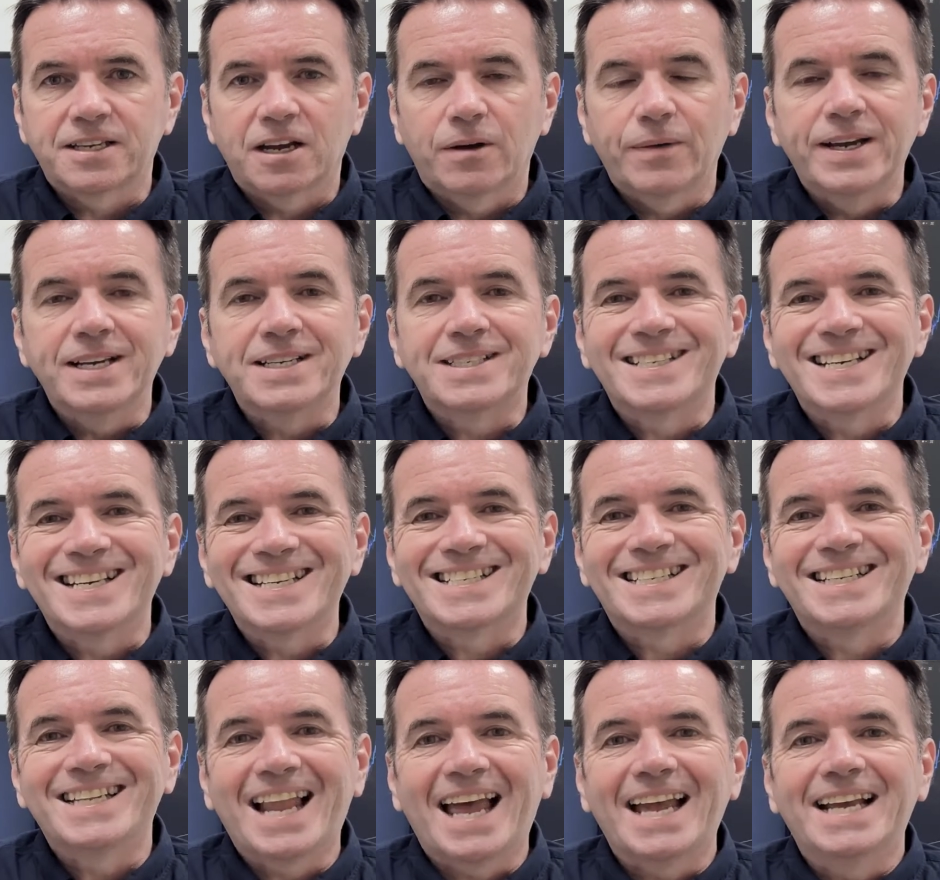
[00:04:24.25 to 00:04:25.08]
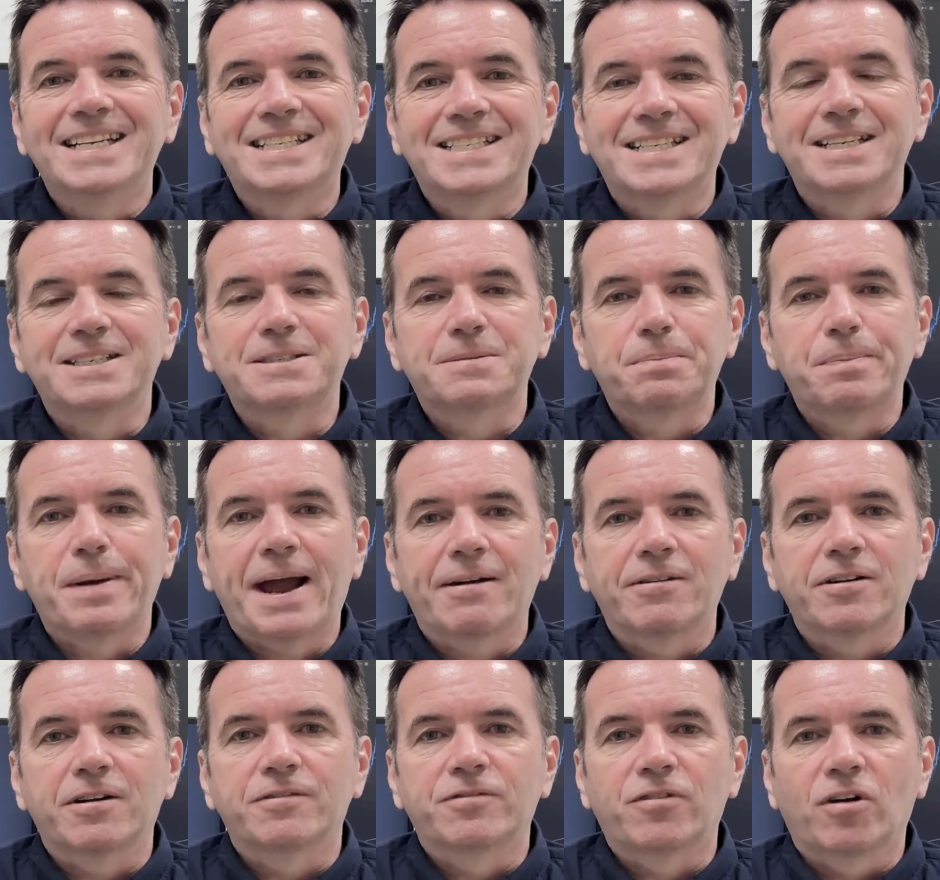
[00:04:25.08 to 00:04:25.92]
So is this latest
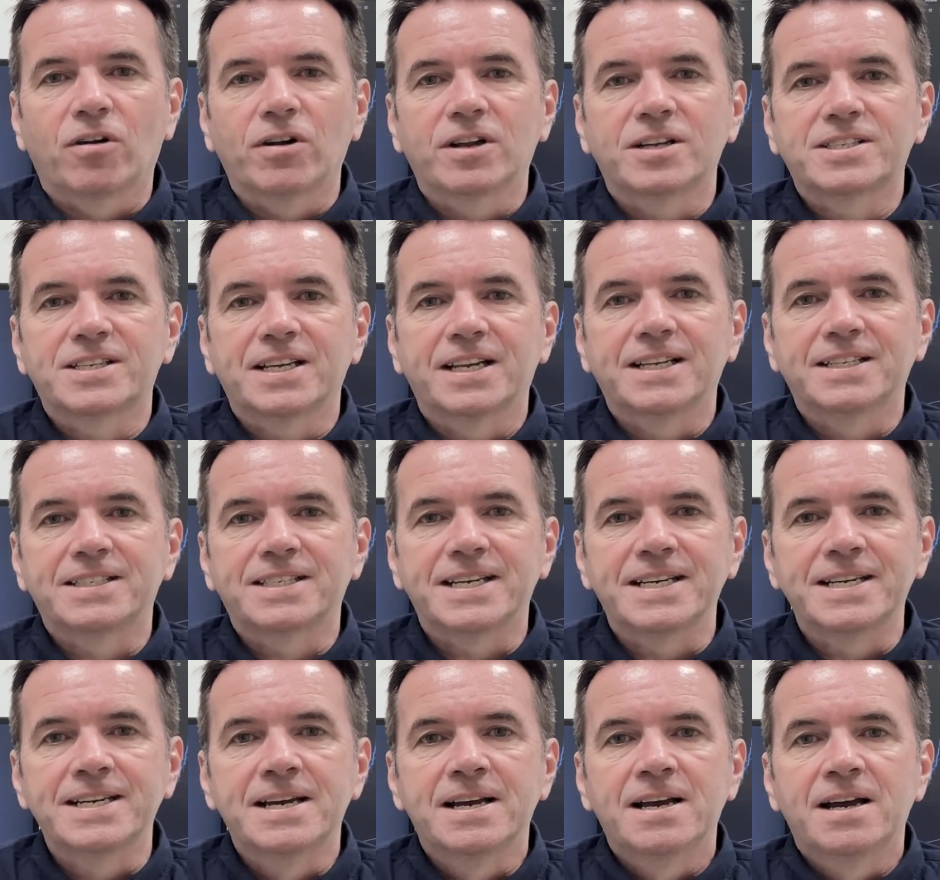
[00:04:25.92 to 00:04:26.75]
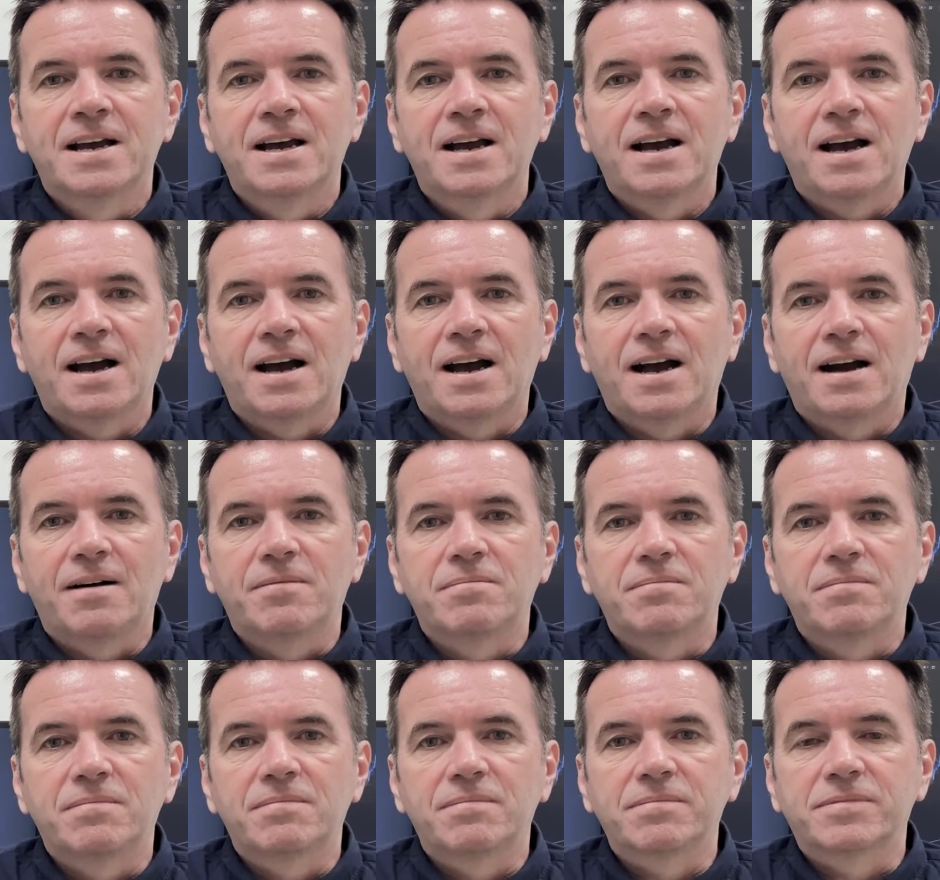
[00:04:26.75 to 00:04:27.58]
bout of volatility
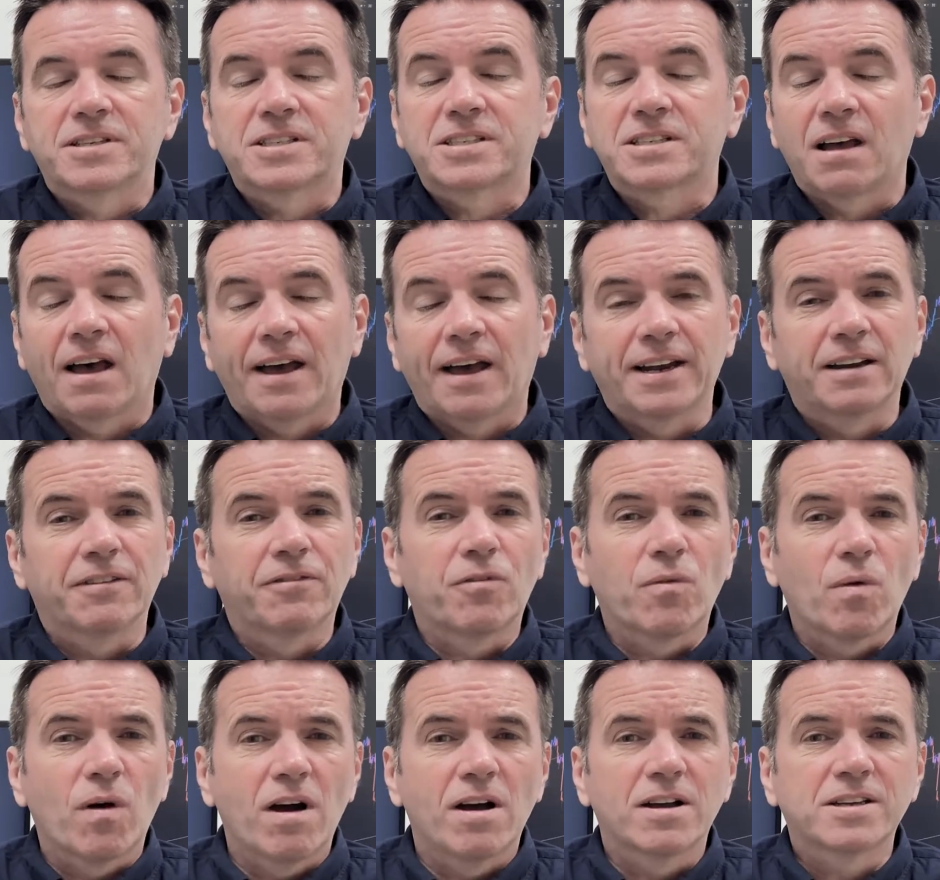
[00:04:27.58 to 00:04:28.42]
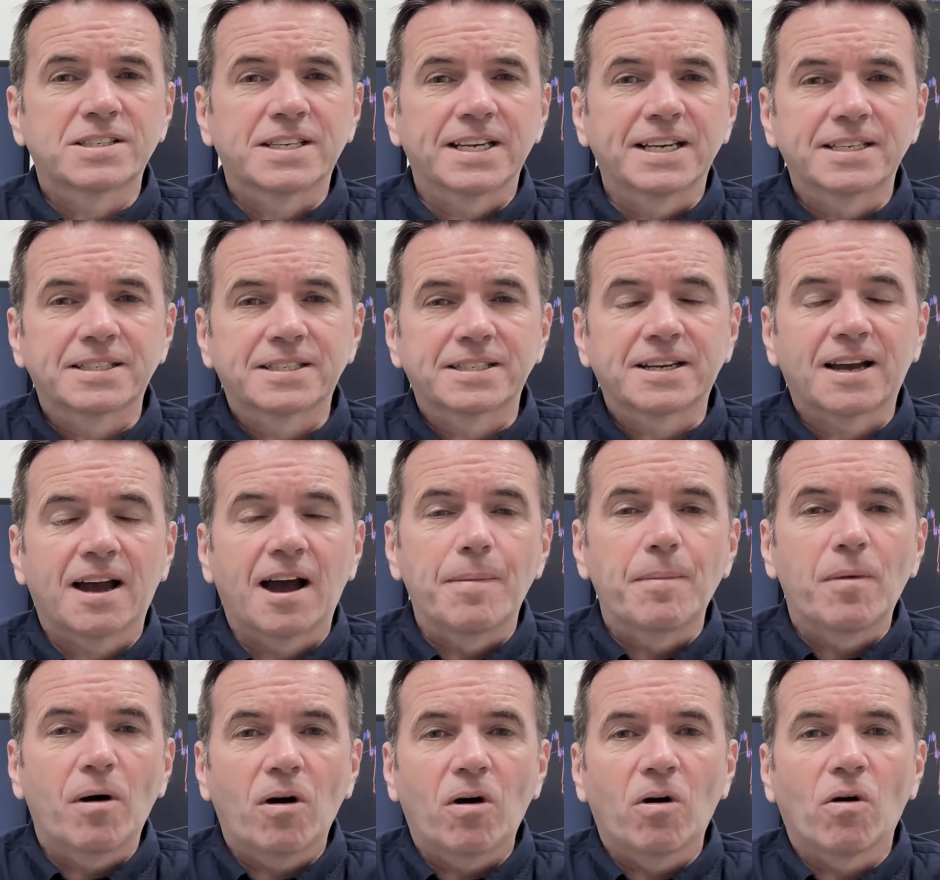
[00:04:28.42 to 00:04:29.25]
um, the sign of worse things to
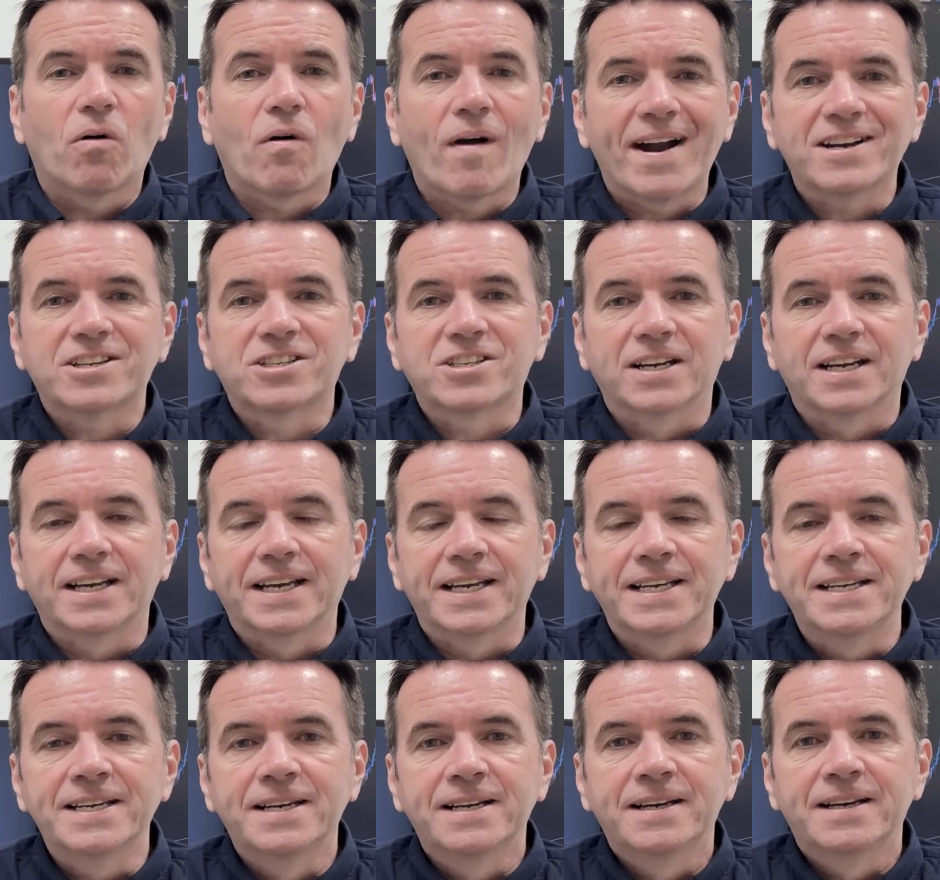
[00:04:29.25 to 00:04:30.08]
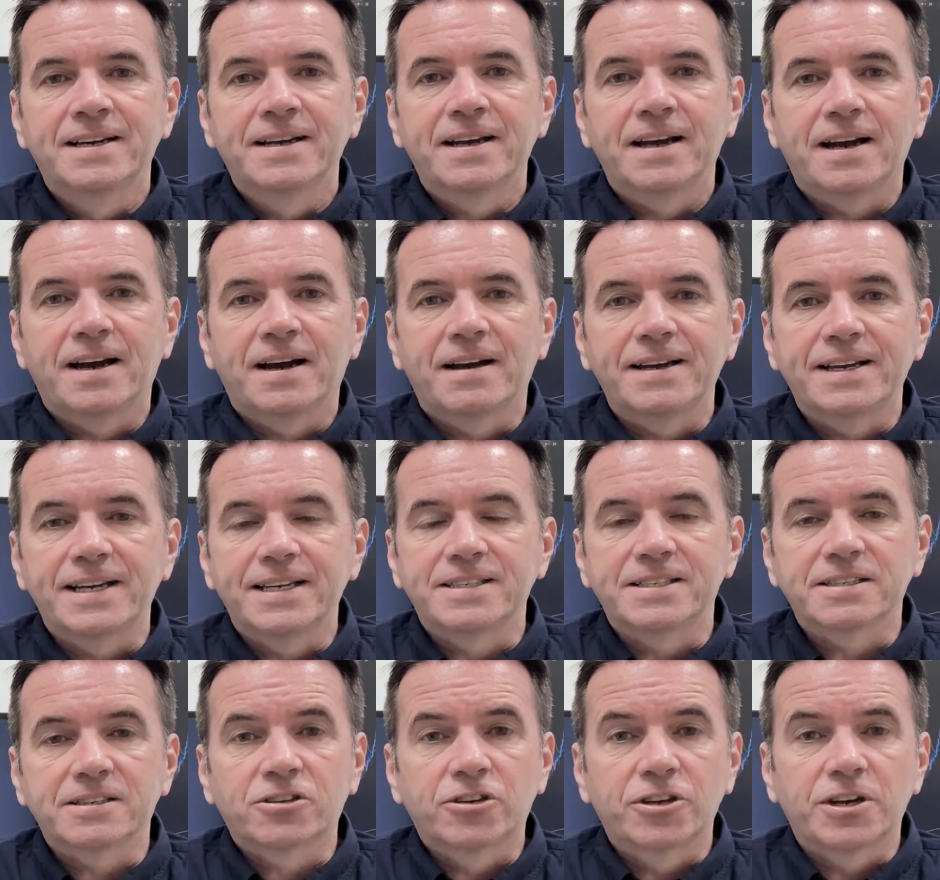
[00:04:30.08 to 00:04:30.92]
come, or actually uh,
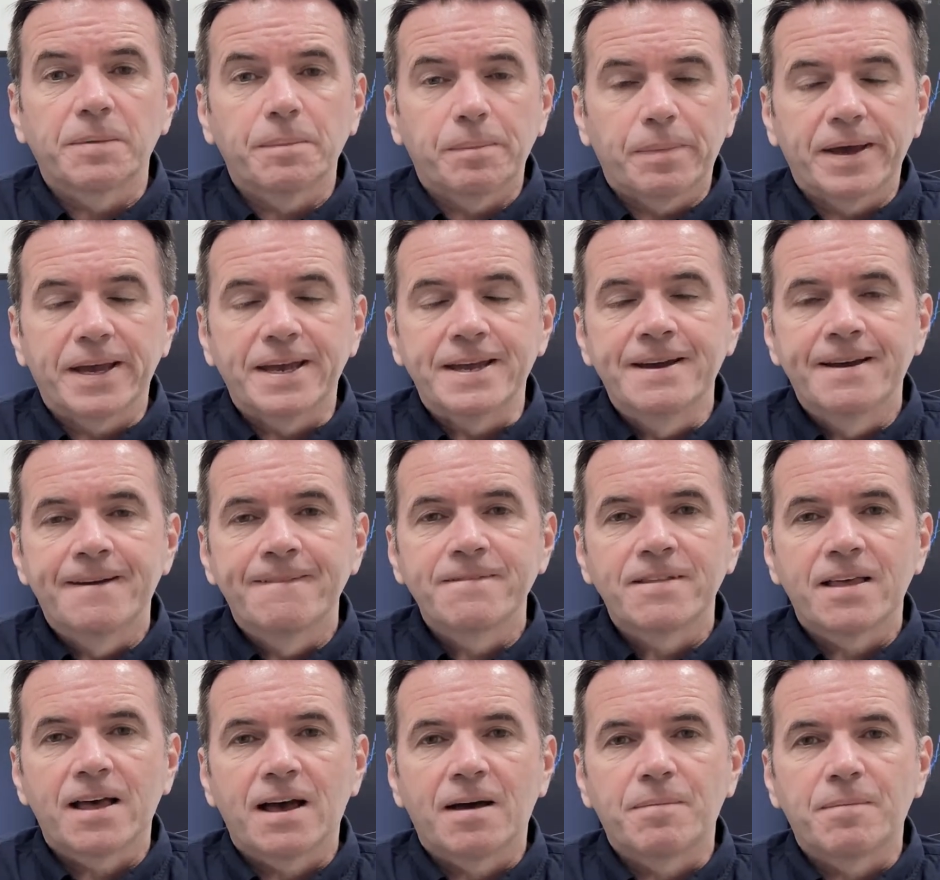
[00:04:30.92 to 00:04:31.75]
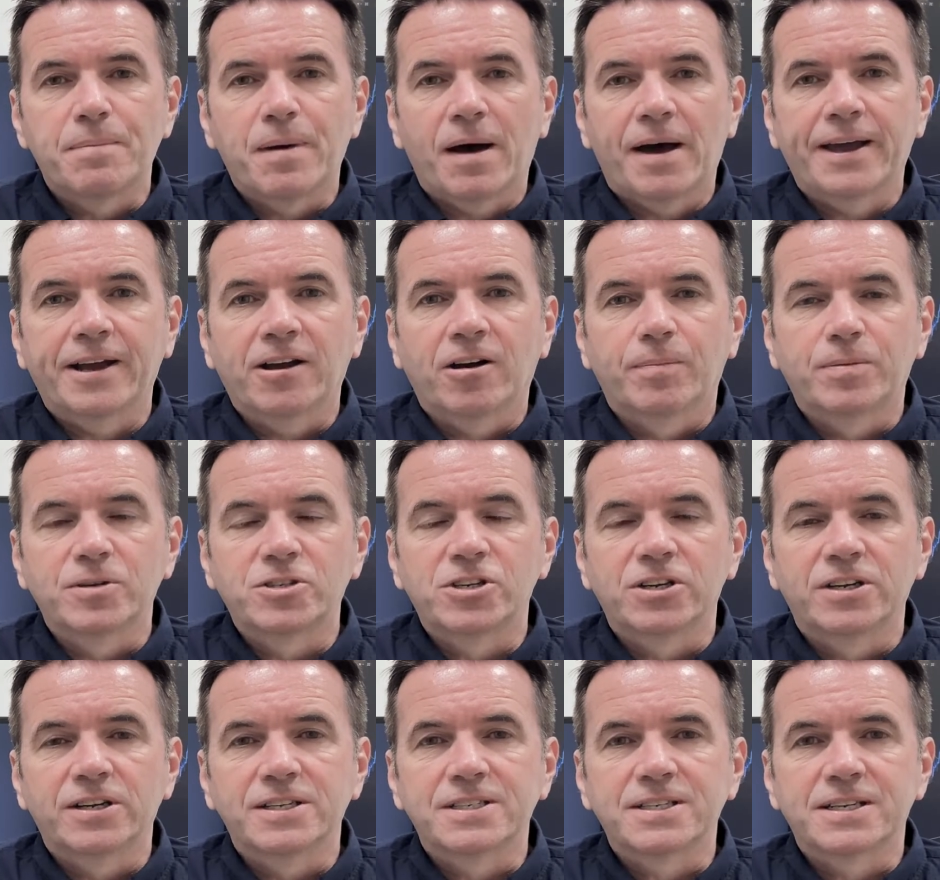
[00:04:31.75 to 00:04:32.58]
is it could it be a buying
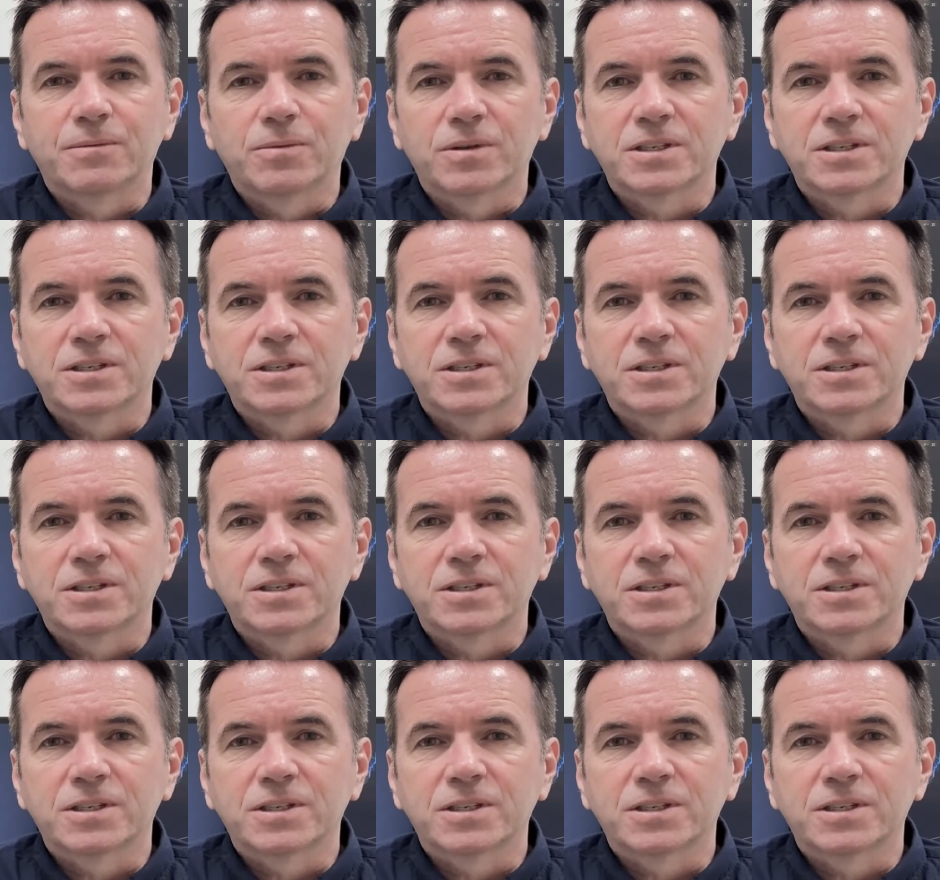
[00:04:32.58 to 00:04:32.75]
opportunity?